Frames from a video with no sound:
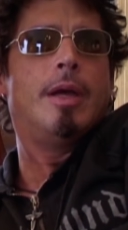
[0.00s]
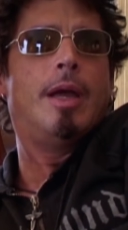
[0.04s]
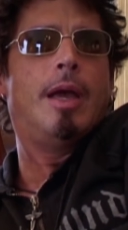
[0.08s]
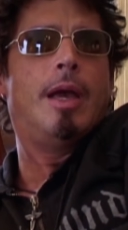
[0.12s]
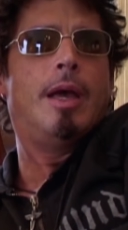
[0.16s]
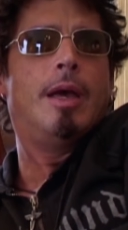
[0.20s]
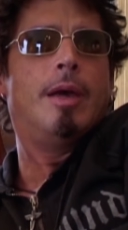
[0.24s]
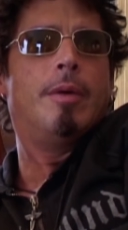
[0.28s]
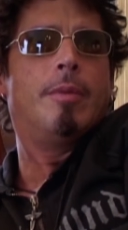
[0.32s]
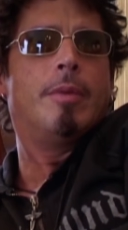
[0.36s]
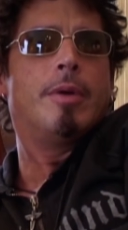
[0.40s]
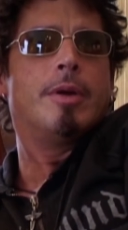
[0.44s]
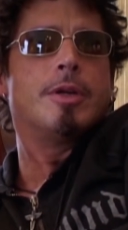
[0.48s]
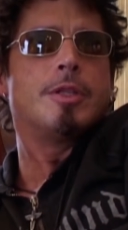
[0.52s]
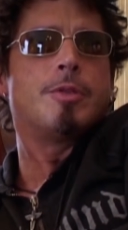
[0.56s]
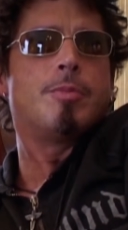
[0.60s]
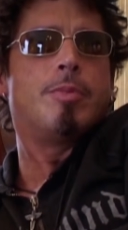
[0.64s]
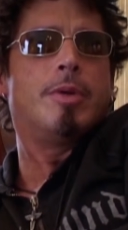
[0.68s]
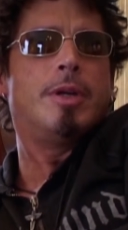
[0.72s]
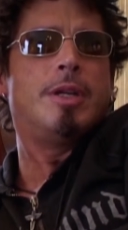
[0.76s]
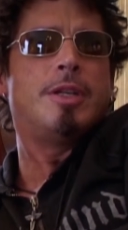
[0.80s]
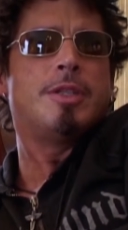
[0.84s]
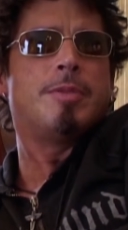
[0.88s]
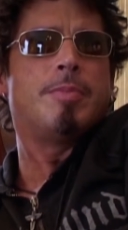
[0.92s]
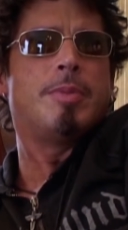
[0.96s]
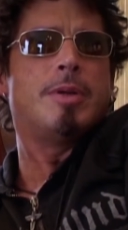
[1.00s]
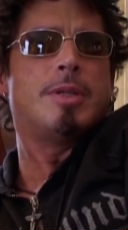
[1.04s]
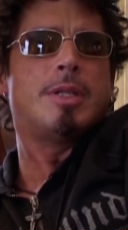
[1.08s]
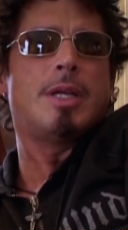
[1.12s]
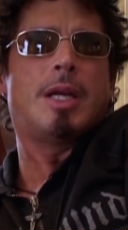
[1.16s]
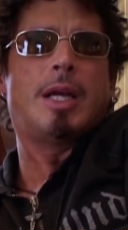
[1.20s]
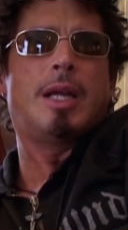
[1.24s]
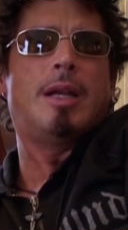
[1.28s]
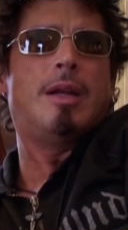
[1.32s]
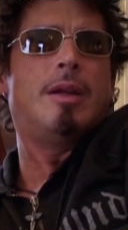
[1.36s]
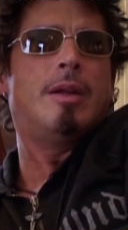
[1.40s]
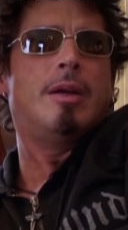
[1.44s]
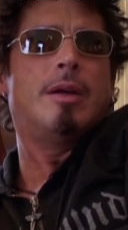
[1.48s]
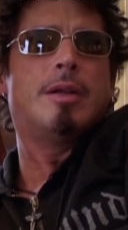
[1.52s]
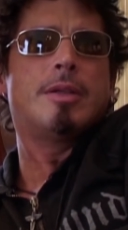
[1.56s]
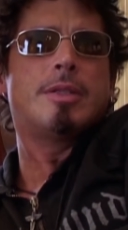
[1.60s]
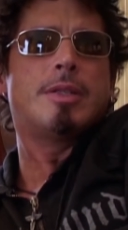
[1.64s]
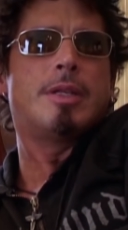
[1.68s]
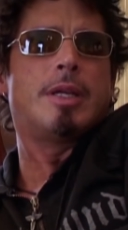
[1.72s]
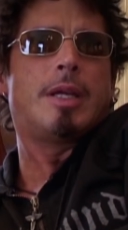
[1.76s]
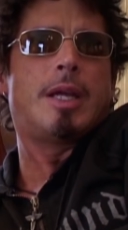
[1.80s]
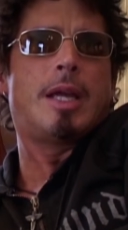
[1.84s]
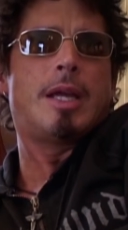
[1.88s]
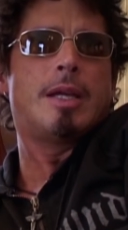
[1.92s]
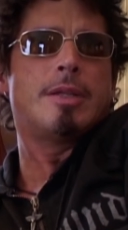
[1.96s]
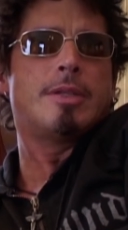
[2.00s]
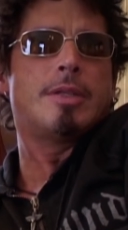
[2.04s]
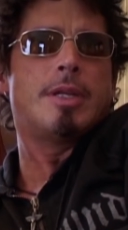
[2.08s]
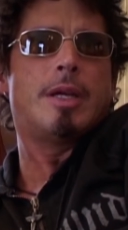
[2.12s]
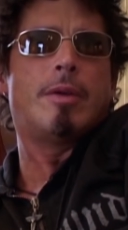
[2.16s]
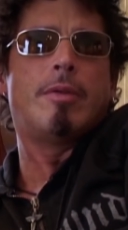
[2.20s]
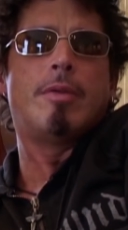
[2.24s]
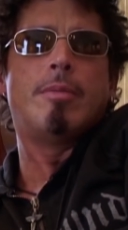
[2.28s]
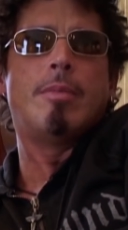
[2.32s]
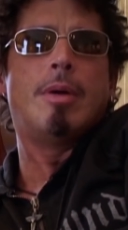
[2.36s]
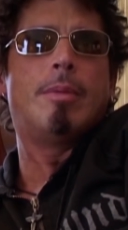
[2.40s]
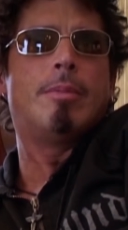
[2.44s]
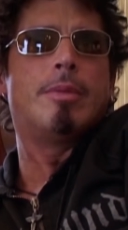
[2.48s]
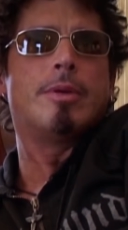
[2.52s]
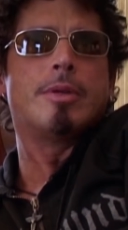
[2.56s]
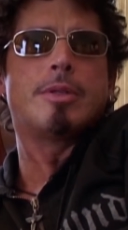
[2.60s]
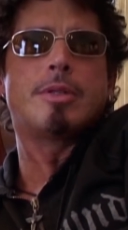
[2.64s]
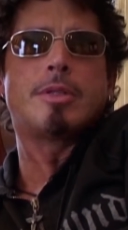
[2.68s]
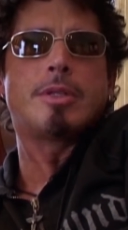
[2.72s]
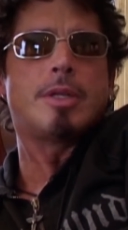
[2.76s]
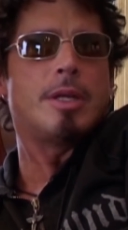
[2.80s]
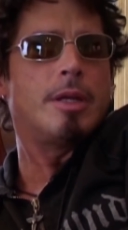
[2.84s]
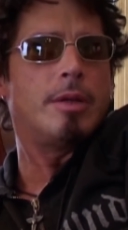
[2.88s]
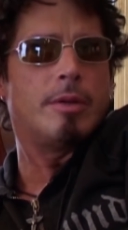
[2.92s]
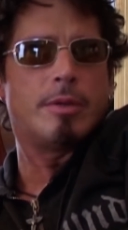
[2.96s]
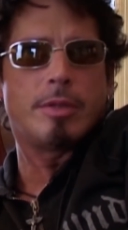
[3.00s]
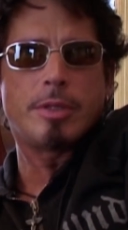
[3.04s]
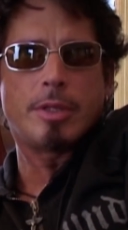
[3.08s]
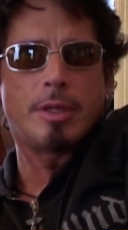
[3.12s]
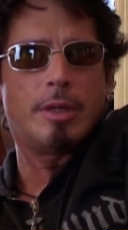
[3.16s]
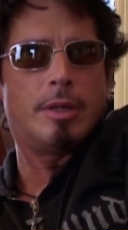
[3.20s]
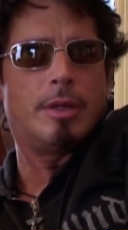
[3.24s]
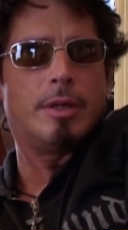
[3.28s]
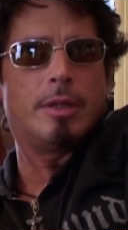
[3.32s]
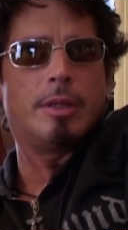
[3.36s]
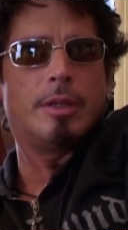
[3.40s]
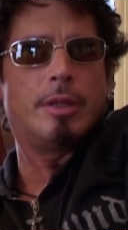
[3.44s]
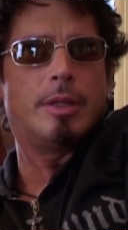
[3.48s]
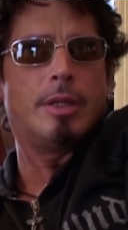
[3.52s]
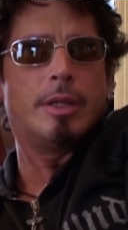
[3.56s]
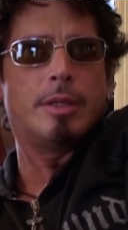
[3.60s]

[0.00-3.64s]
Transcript: And whereas Britney Spears, I don't honestly can't say I remember a single song